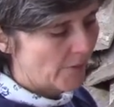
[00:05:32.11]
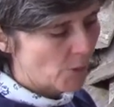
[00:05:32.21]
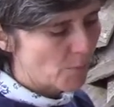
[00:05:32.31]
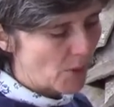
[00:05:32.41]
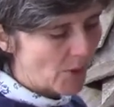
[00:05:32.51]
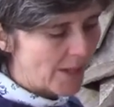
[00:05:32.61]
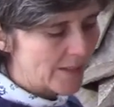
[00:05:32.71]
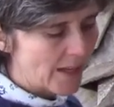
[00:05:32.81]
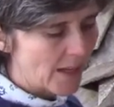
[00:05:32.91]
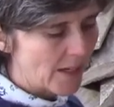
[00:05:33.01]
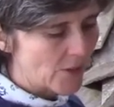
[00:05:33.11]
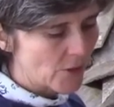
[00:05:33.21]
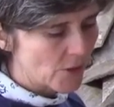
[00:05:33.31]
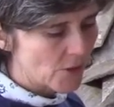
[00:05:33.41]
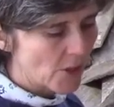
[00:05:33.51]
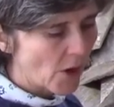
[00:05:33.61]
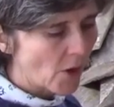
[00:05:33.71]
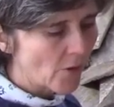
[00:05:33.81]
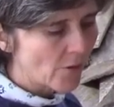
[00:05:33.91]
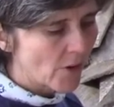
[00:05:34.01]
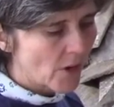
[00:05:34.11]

you're burning that in your stove,